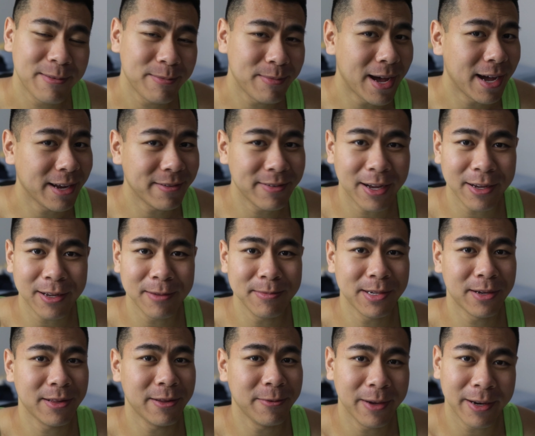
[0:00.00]
bagged vacuums
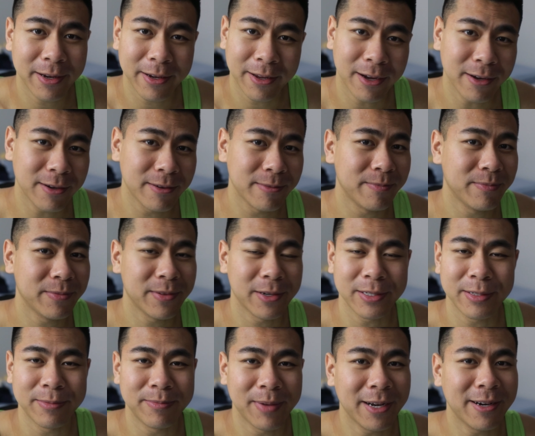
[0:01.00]
are the way to go. They're
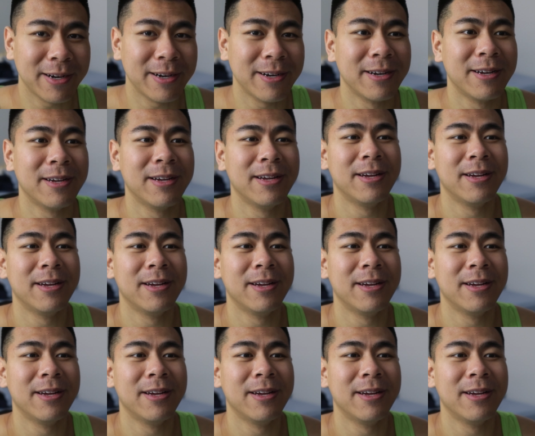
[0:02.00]
just better.